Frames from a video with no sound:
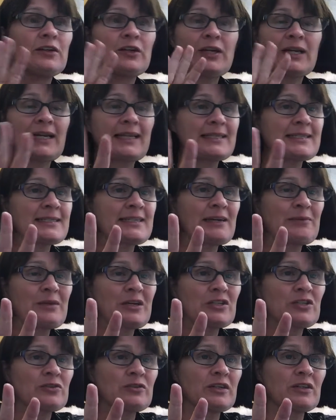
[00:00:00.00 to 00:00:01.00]
You're going to get the same
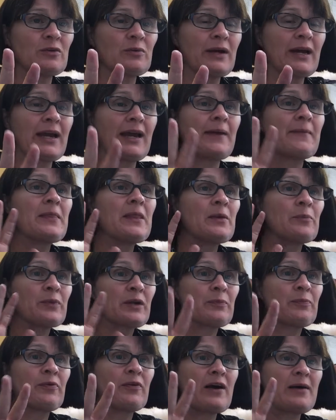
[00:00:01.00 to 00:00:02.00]
answer either way,
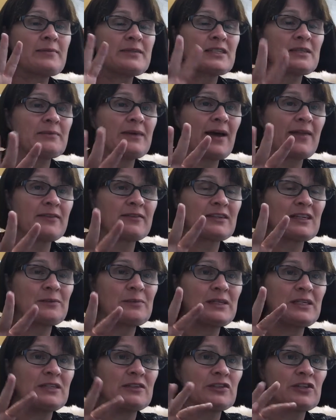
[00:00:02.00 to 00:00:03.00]
but I promise the math is going to
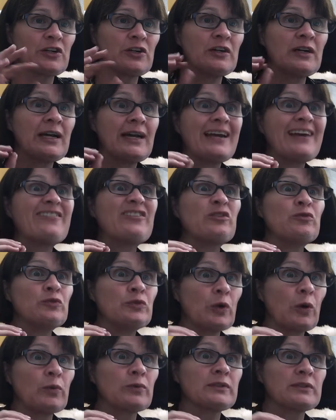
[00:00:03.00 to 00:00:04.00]
be easier if you
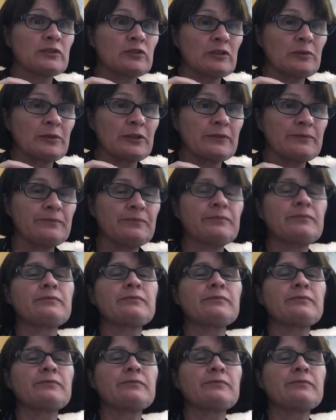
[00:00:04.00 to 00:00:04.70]
don't distribute.